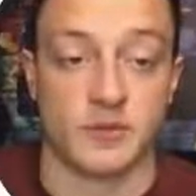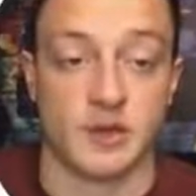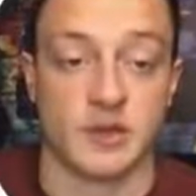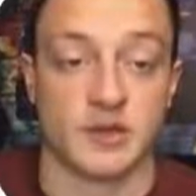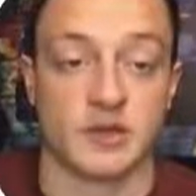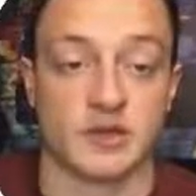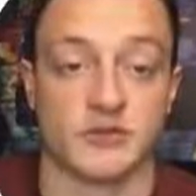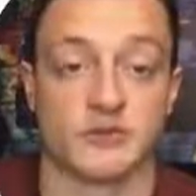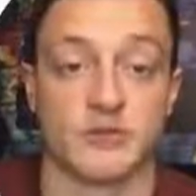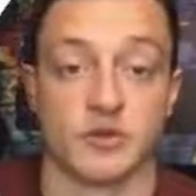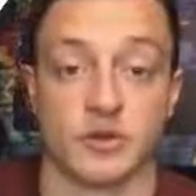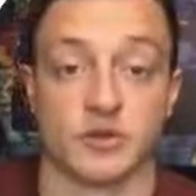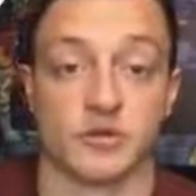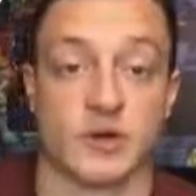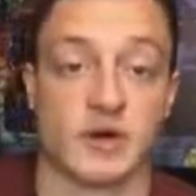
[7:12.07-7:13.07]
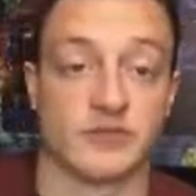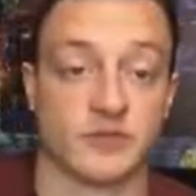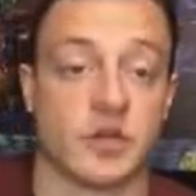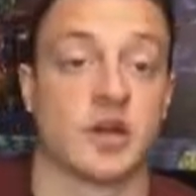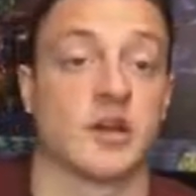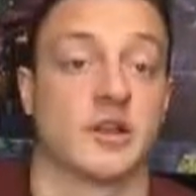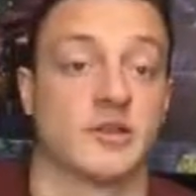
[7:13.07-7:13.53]
make it for you. I
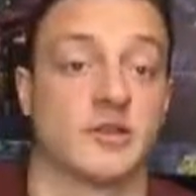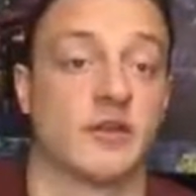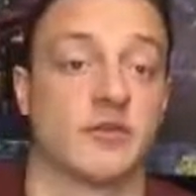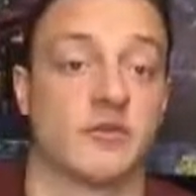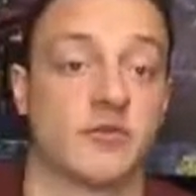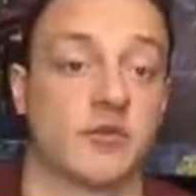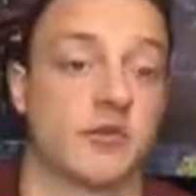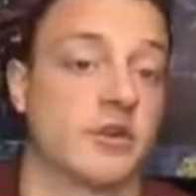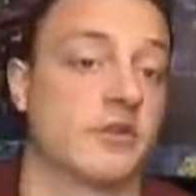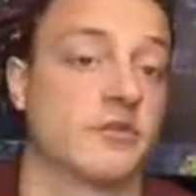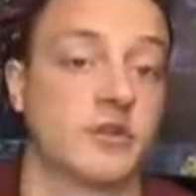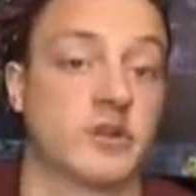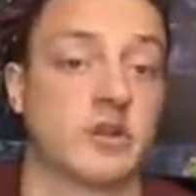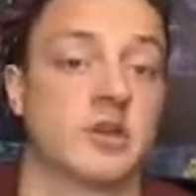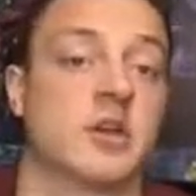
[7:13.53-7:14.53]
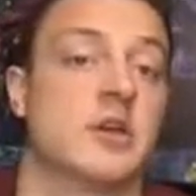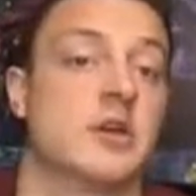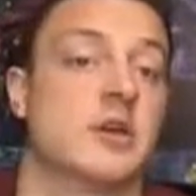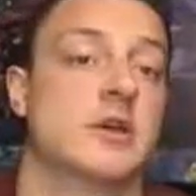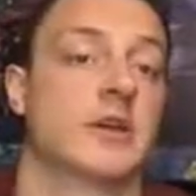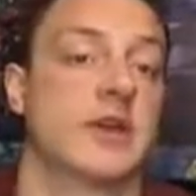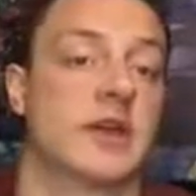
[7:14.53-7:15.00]
have got it there for you, everything.
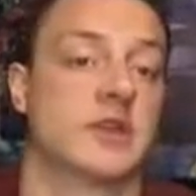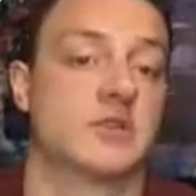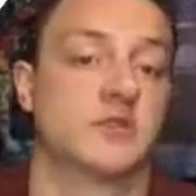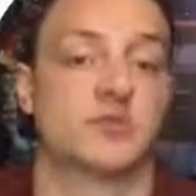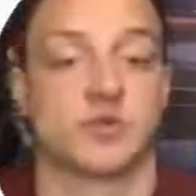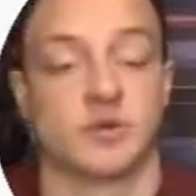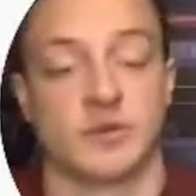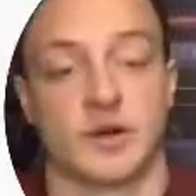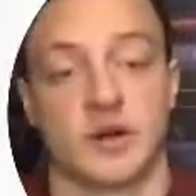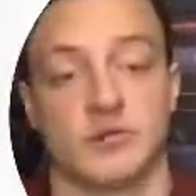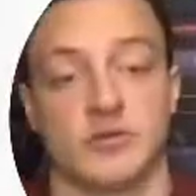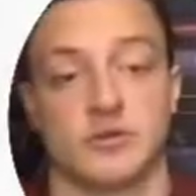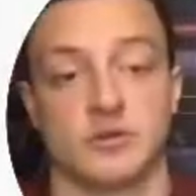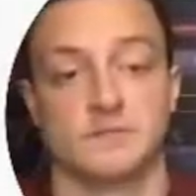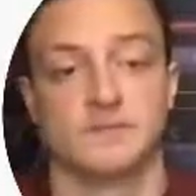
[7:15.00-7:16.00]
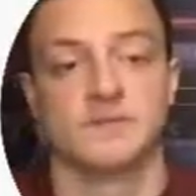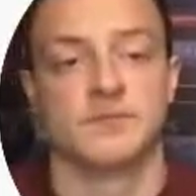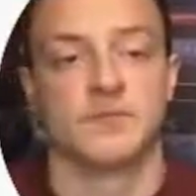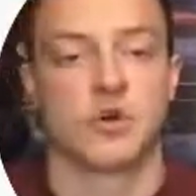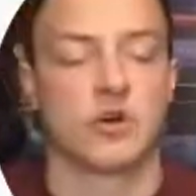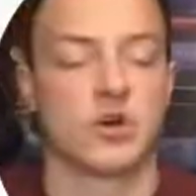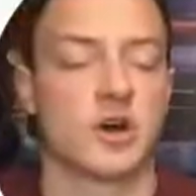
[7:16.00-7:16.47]
Okay, it's really powerful.
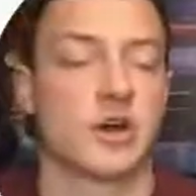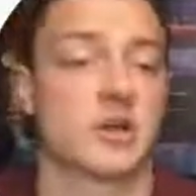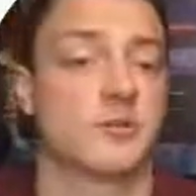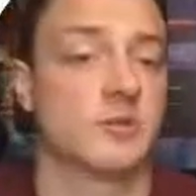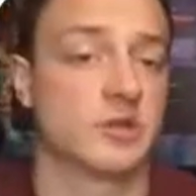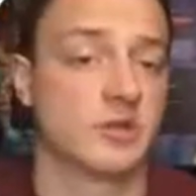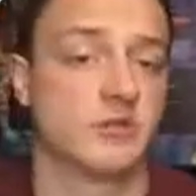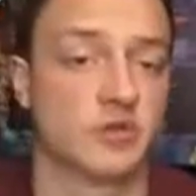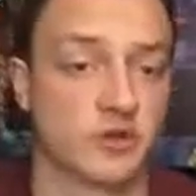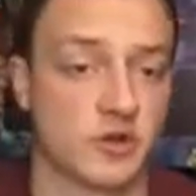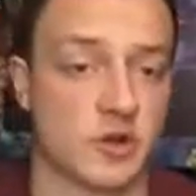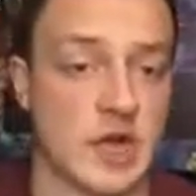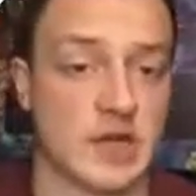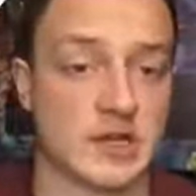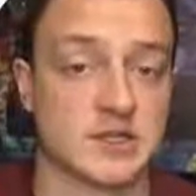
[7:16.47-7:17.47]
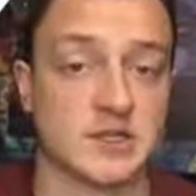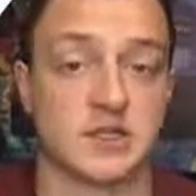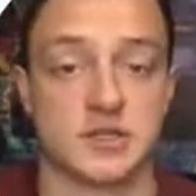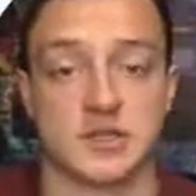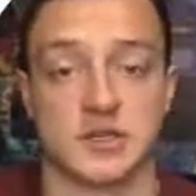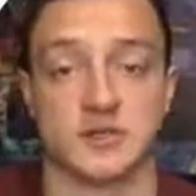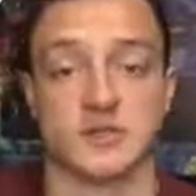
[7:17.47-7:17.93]
Or I could build it for you guys.
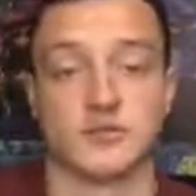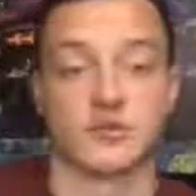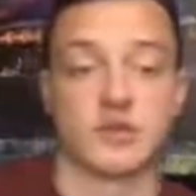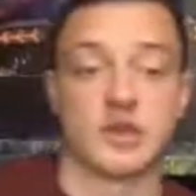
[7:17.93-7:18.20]
I've done a few